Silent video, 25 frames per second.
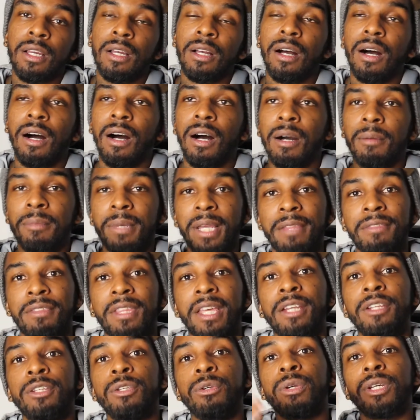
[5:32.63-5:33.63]
and
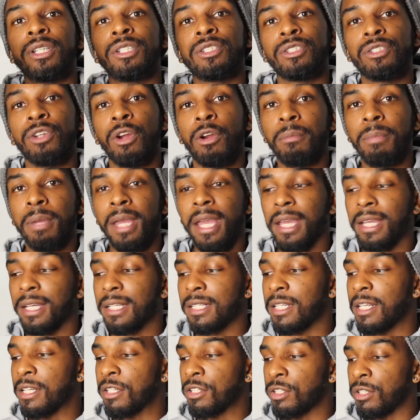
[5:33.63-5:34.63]
then you can start paying
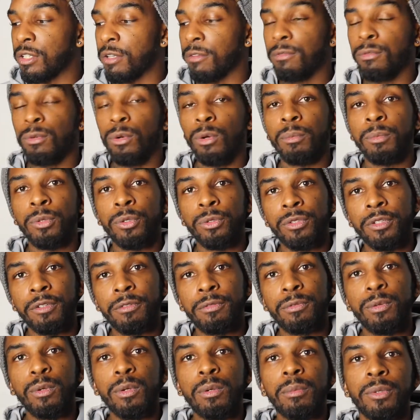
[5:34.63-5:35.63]
attention to full
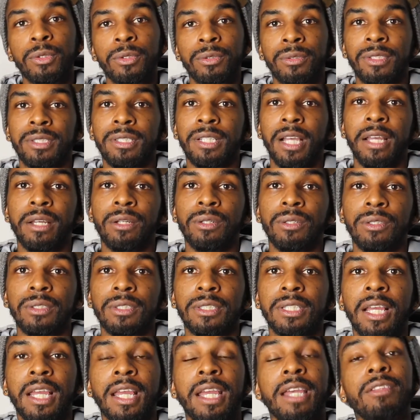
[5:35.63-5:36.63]
moon
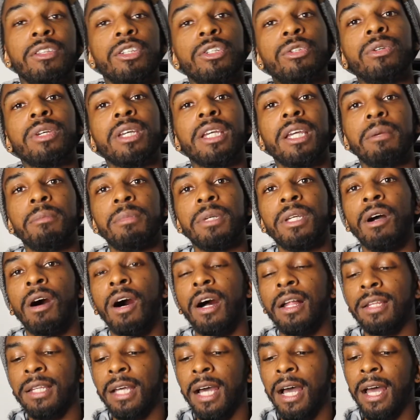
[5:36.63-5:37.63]
cycles, and then you can get
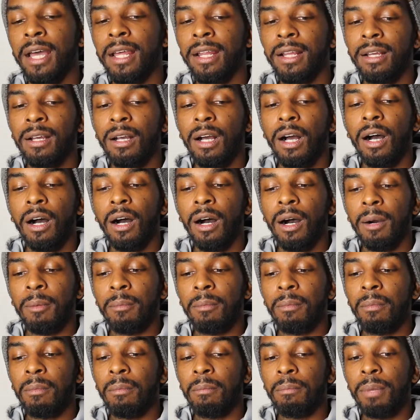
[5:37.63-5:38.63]
beyond that.
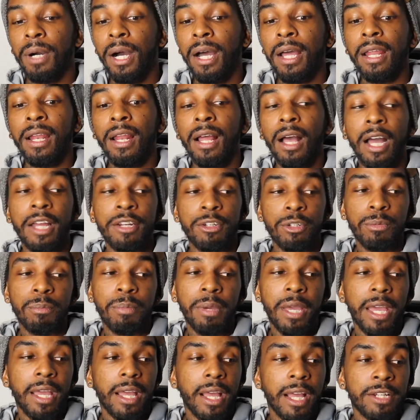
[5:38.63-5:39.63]
But I do
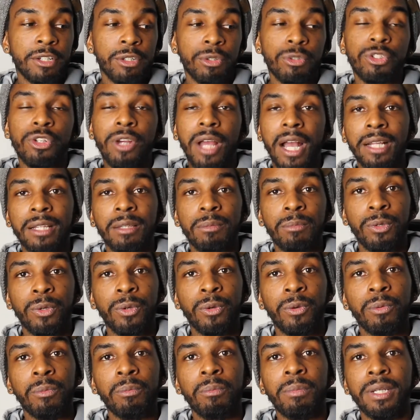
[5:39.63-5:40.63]
track the
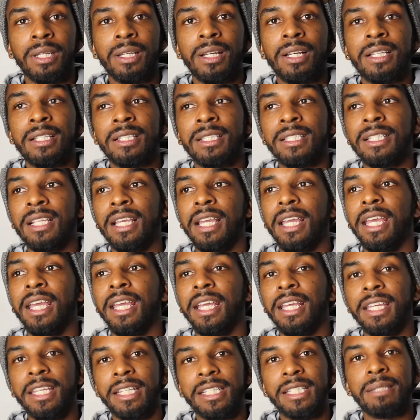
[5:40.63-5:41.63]
moon because
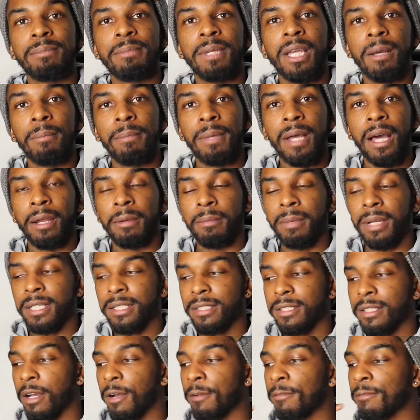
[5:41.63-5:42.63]
it gets me up out of
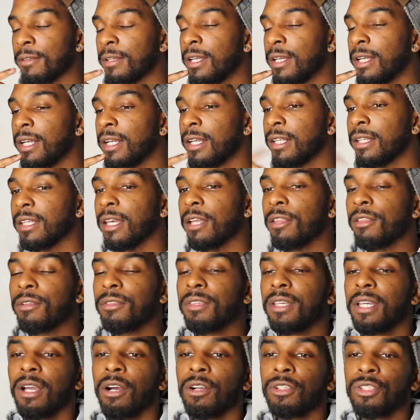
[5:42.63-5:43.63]
myself. The other
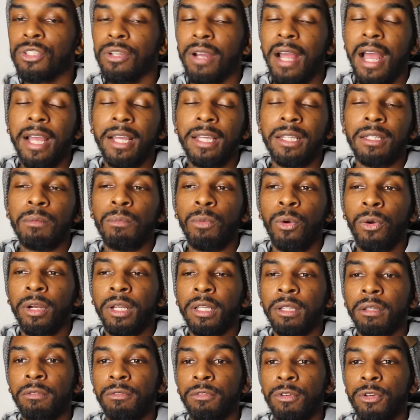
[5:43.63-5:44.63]
thing I'll track in the
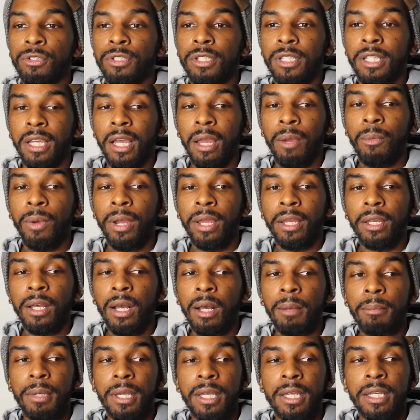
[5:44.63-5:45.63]
morning, the first thing I wake
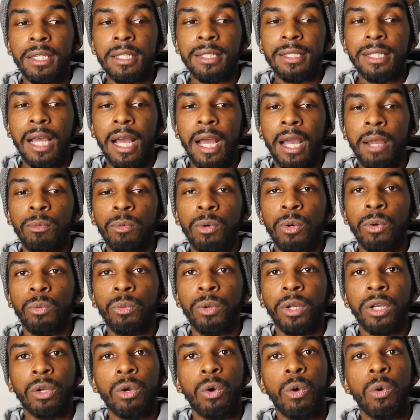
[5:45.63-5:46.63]
up, is I will
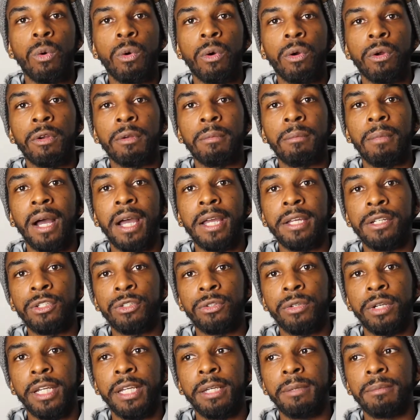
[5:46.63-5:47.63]
record my
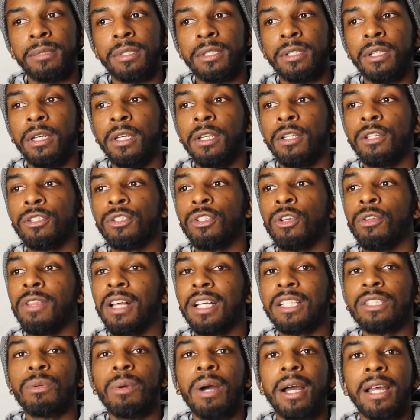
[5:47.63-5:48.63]
dreams. So
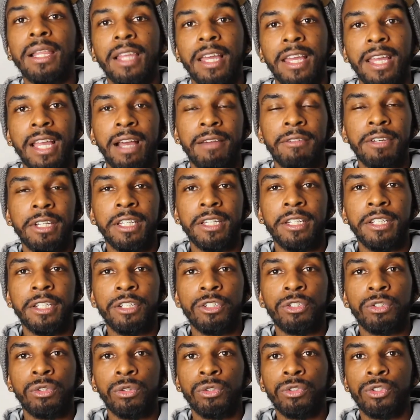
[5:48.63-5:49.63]
that's why I like having a
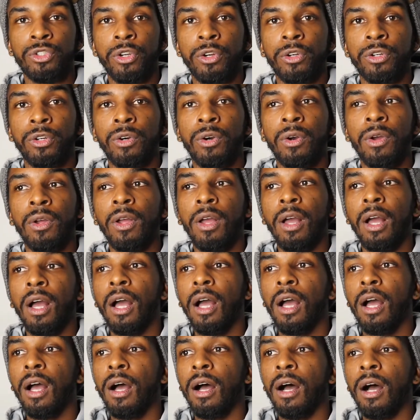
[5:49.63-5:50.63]
digital journal.
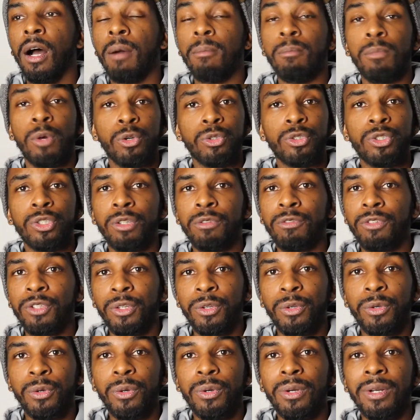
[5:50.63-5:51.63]
Most of
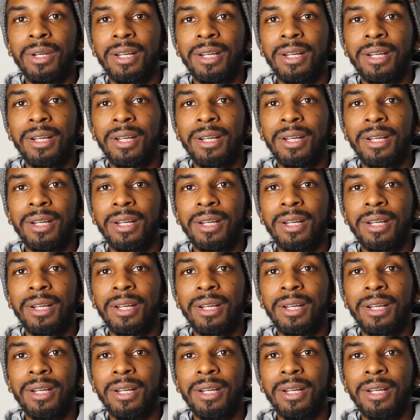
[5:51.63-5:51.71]
you,